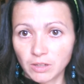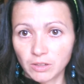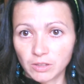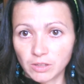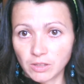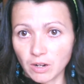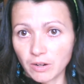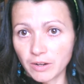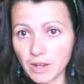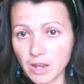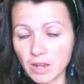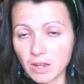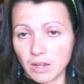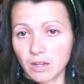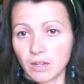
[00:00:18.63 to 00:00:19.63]

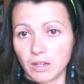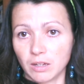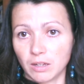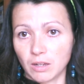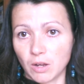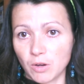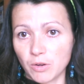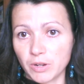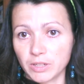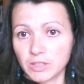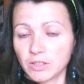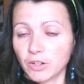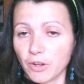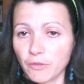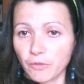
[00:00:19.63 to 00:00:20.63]
starting
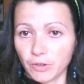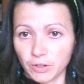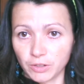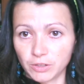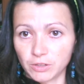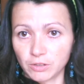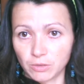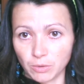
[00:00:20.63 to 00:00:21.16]
August 31st,